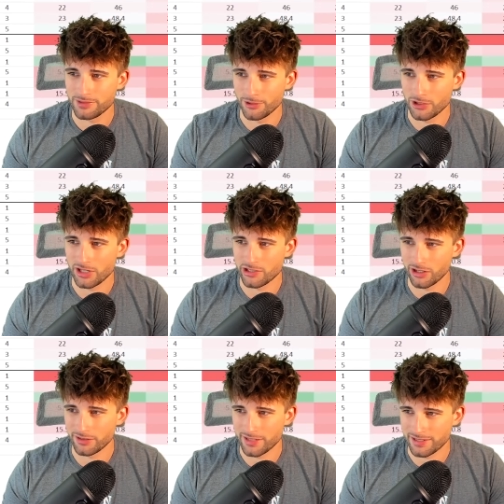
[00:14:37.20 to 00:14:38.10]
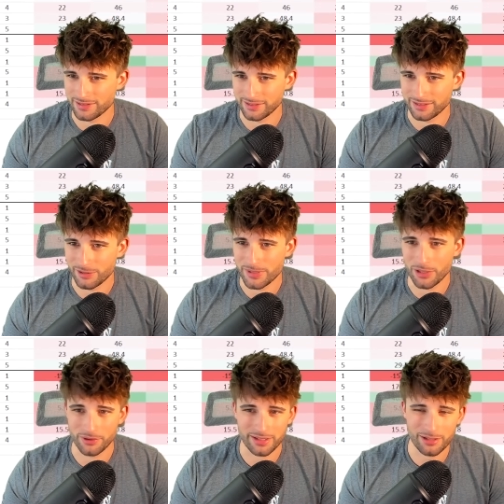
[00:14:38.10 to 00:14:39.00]
you know, JGR days. Like he'll be
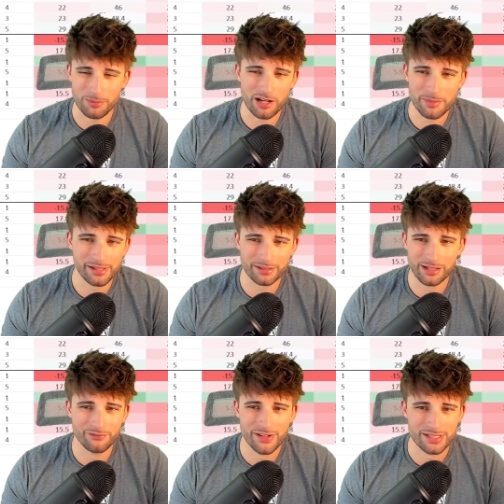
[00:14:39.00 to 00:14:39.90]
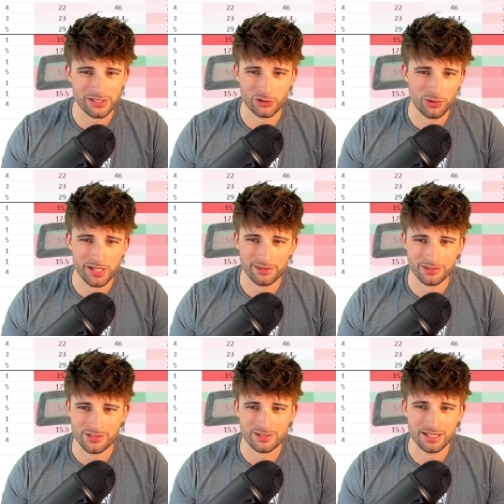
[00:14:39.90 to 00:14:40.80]
okay. He'll probably be like around 15th to 20th.
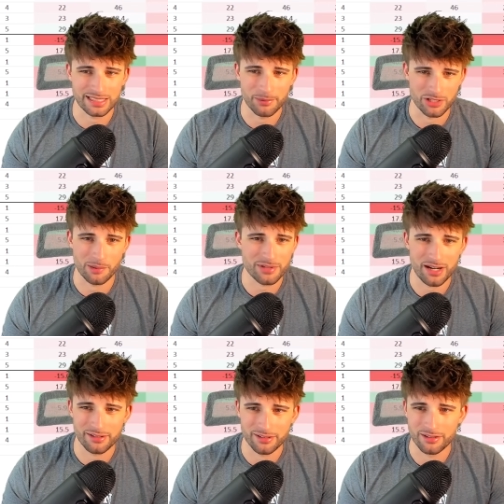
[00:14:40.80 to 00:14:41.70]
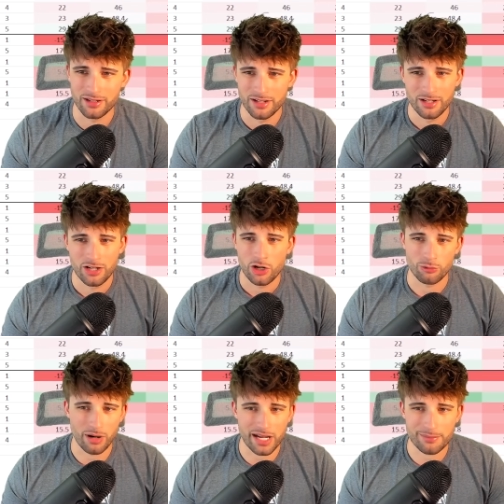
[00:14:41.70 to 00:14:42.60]
There's just not that much upside here.
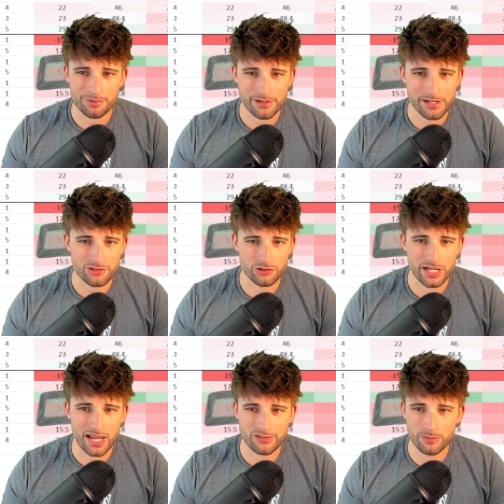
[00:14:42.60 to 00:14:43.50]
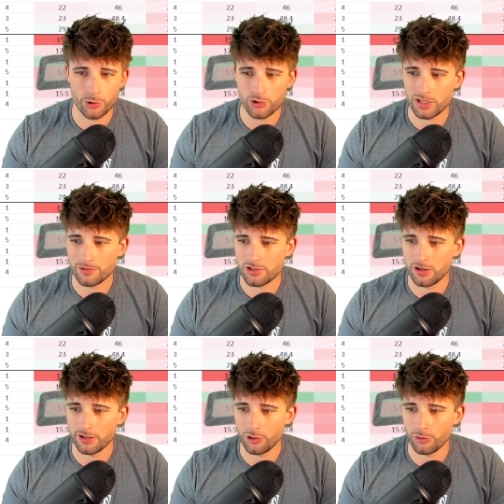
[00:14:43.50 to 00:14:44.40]
Ryan Preece should have some ownership
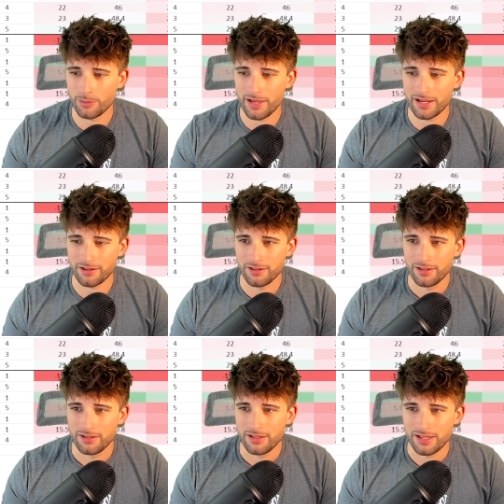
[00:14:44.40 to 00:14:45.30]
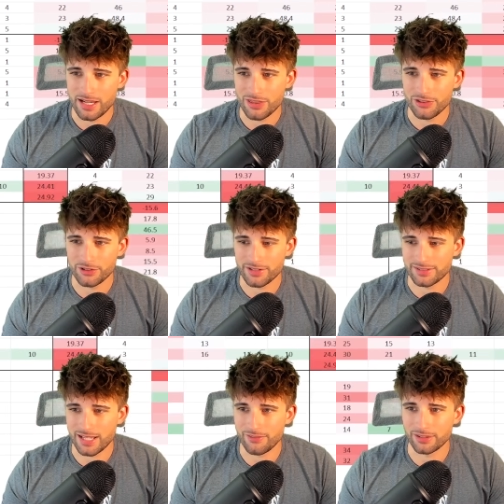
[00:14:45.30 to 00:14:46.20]
starting all the way back in
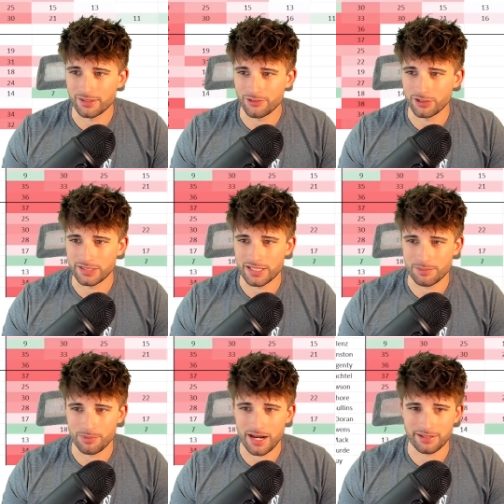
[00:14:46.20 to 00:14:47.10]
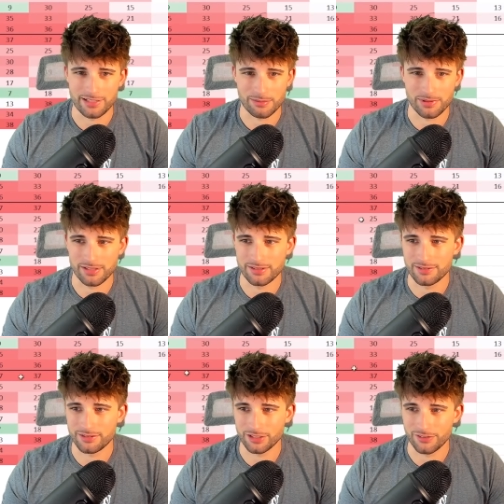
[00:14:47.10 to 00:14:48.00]
37th. If you're looking at his practice
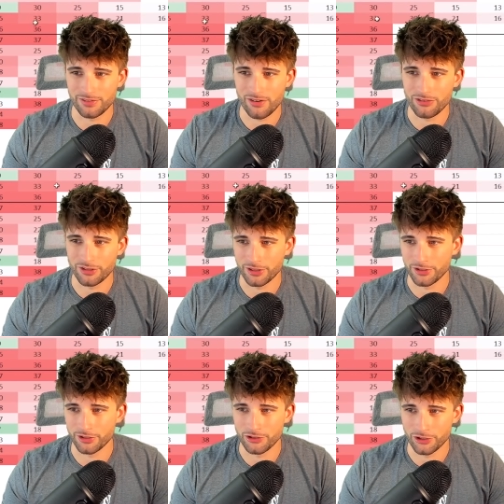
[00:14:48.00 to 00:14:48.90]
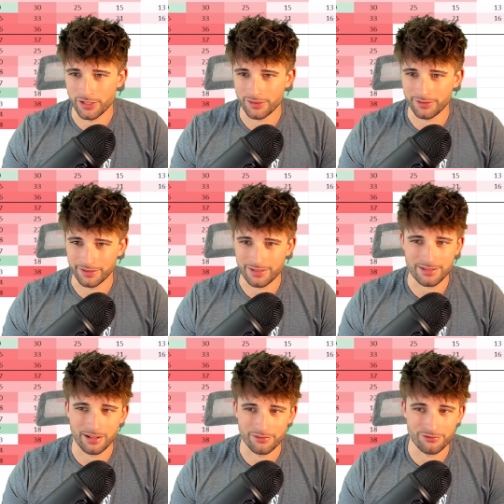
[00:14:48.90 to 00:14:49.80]
speeds, 35th, 33rd, 30th. Like he's
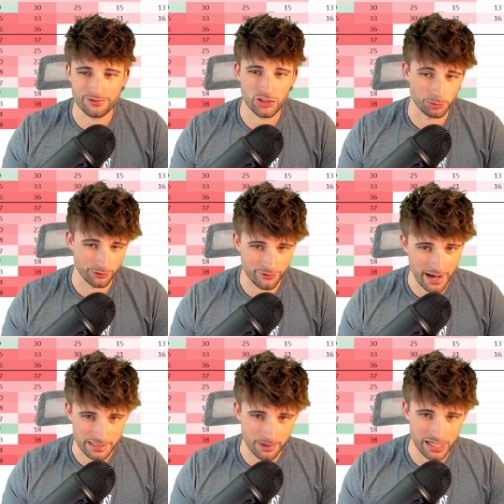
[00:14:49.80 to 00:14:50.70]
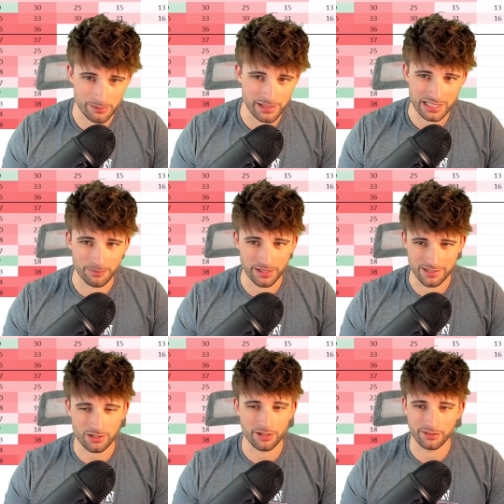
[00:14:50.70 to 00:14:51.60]
not super fast by any means, but
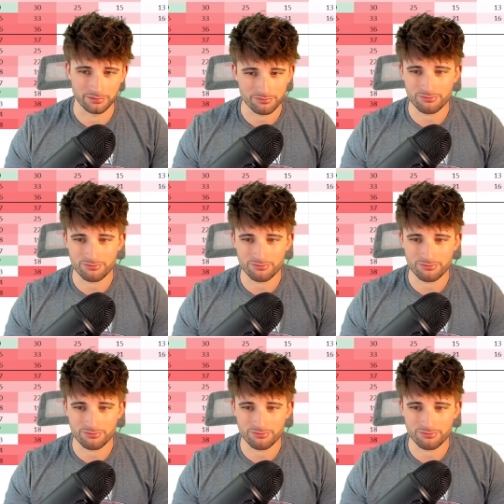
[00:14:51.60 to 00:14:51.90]
he's starting